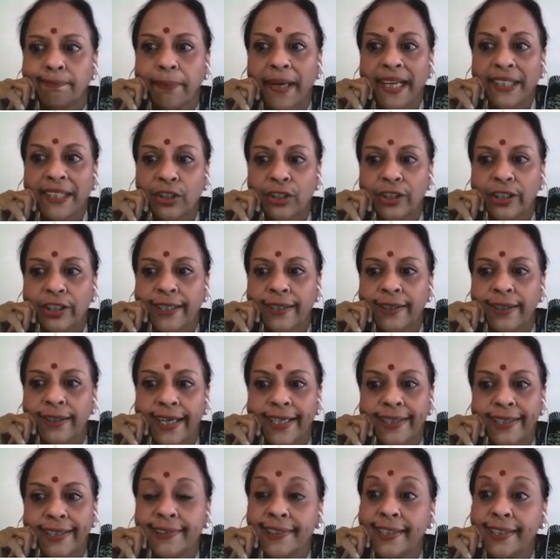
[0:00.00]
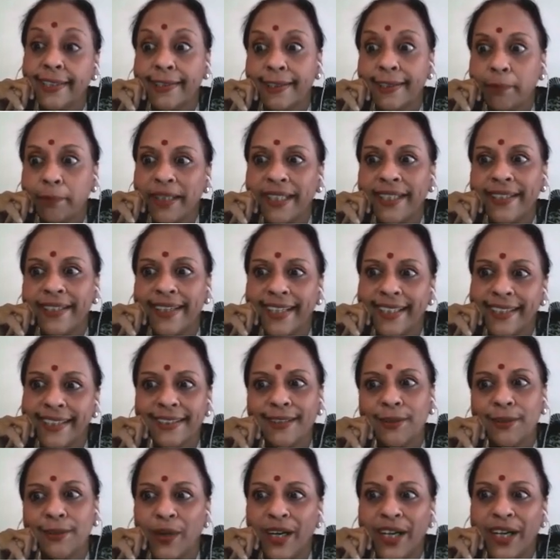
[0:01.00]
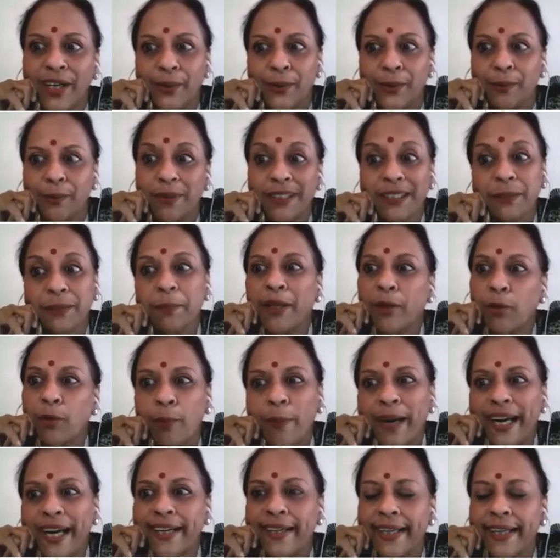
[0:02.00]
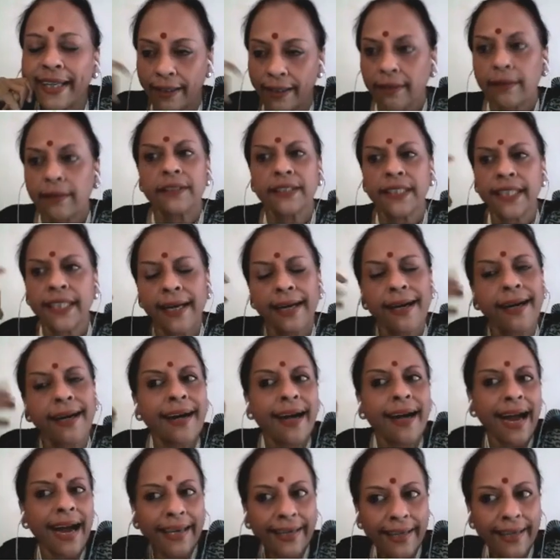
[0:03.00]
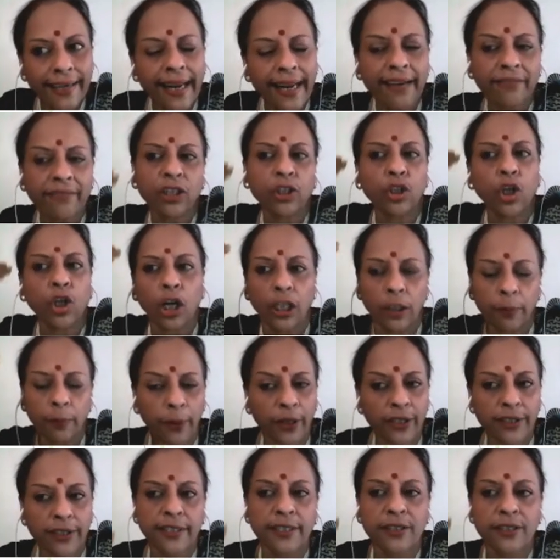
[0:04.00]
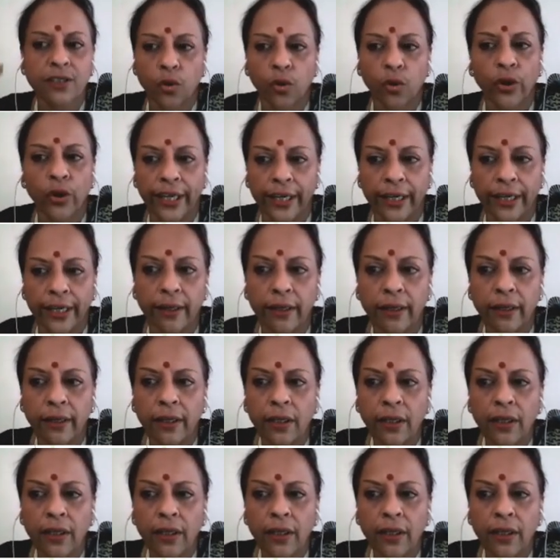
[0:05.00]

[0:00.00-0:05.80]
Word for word: Passionate nights, intimate days. Wow, must be romantic. See, I can have a thought process going.